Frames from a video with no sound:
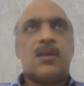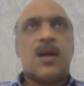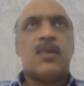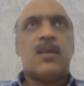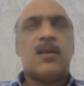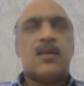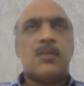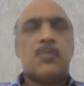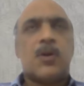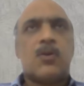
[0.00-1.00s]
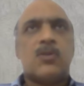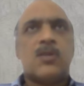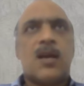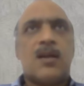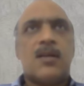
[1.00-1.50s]
I think it is because
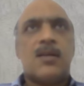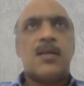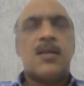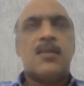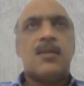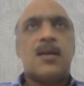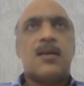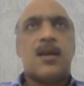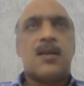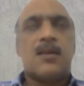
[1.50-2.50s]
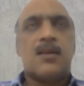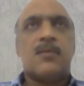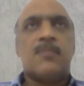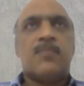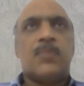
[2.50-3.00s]
they are early in their
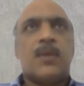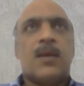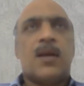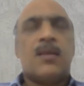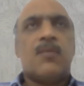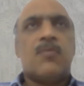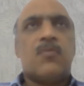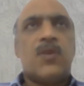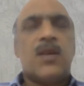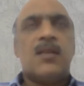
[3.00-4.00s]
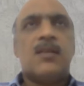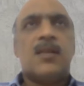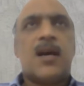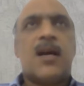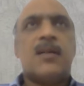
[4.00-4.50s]
career, and they feel
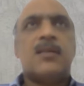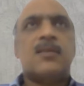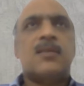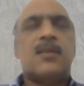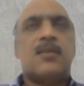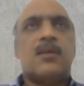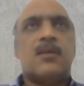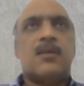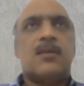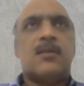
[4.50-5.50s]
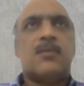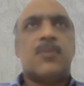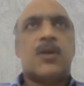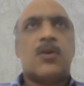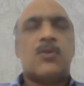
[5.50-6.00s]
that
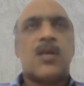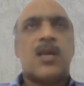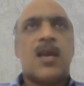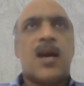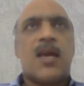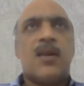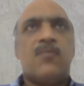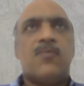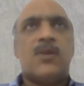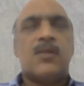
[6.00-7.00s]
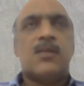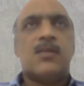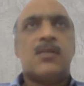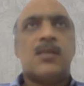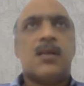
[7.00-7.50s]
because AI
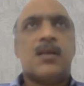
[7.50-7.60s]
will